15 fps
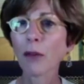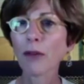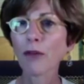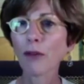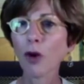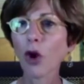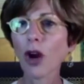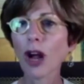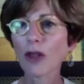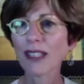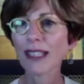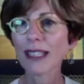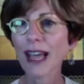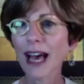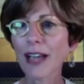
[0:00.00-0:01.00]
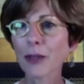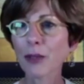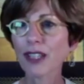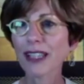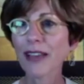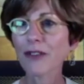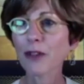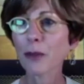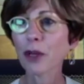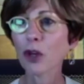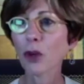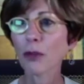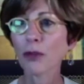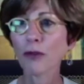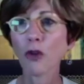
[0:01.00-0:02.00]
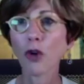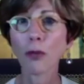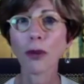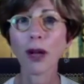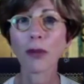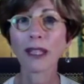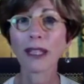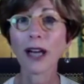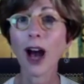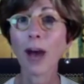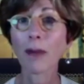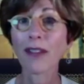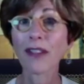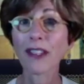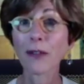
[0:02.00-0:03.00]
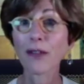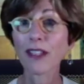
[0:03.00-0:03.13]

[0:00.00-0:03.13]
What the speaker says: Before I was allowed to present the bill and before public comment, the